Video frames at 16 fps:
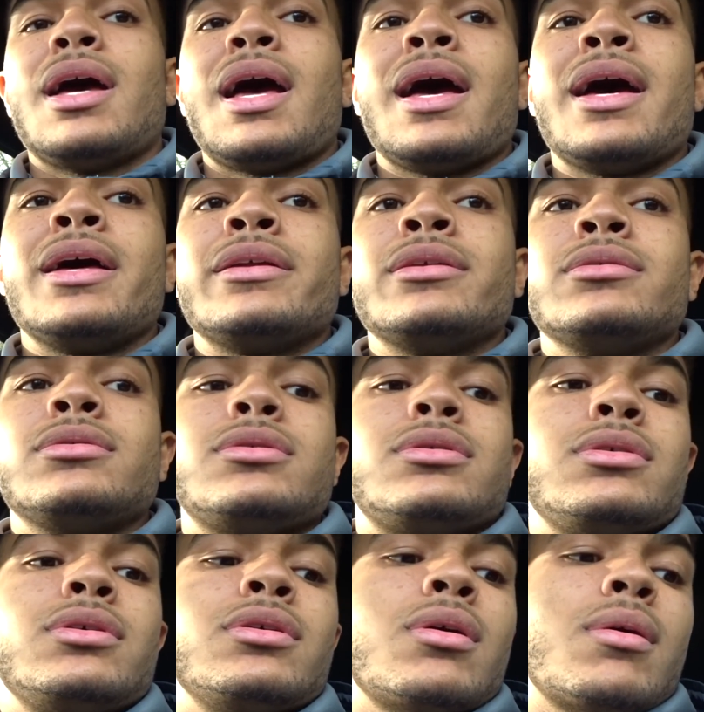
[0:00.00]
and
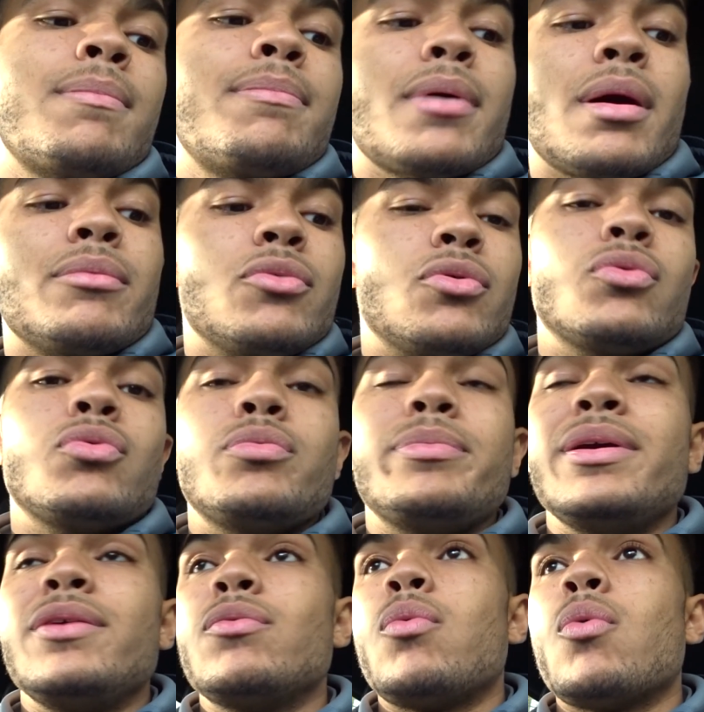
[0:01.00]
your bum will
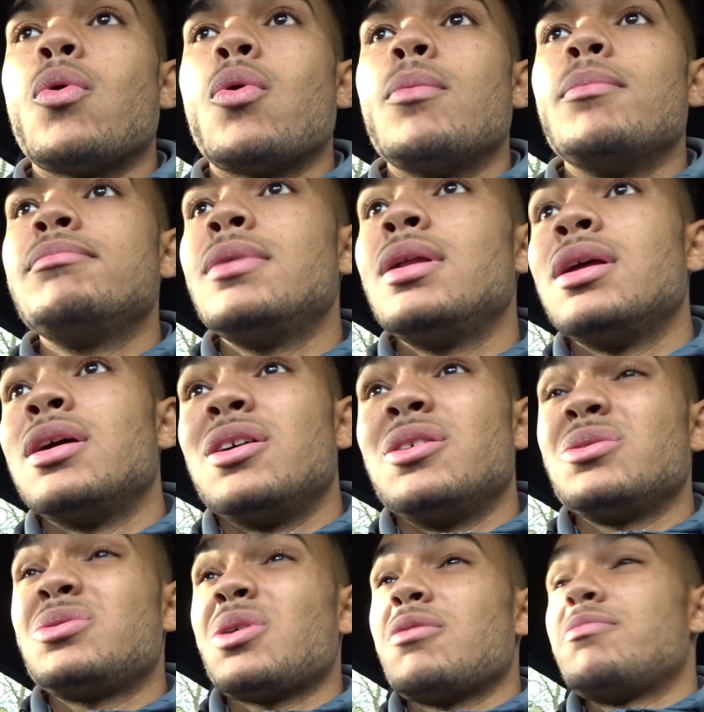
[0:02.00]
be warm, and
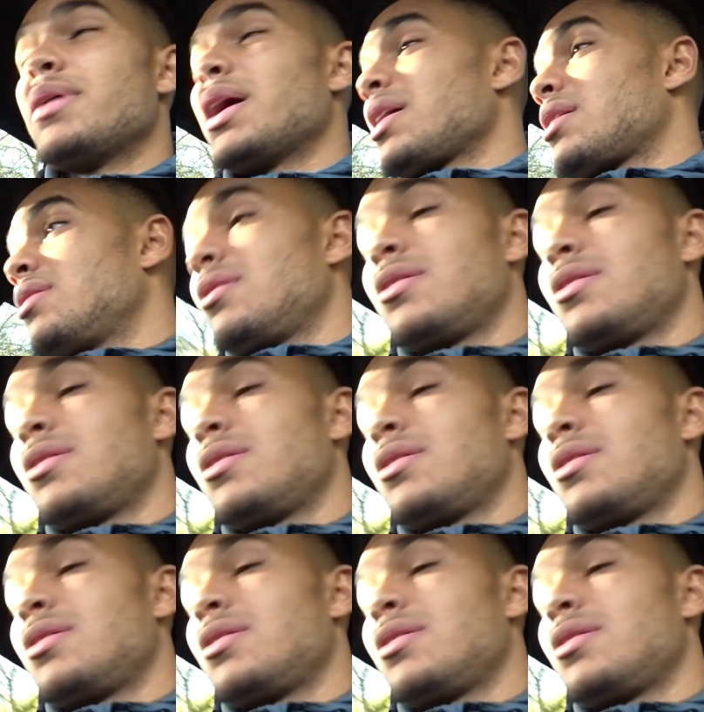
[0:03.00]
also back